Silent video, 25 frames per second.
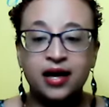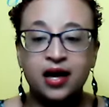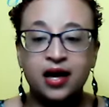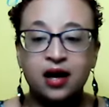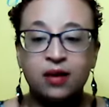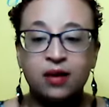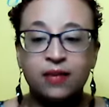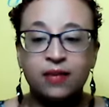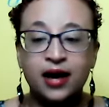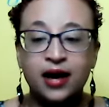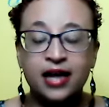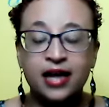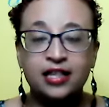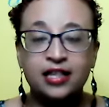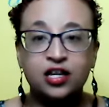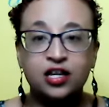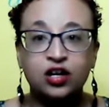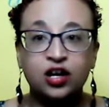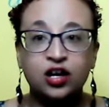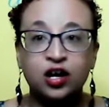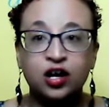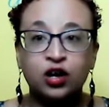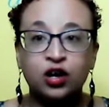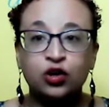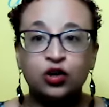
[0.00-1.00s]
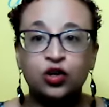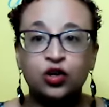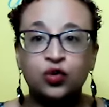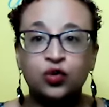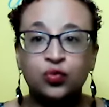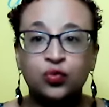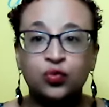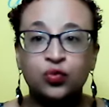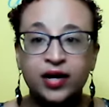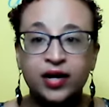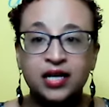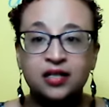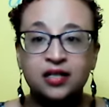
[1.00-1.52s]
Um, and there are
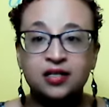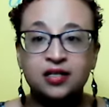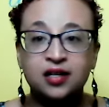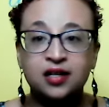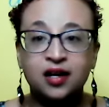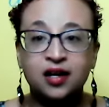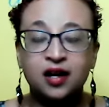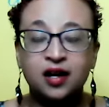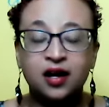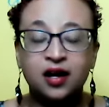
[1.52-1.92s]
great,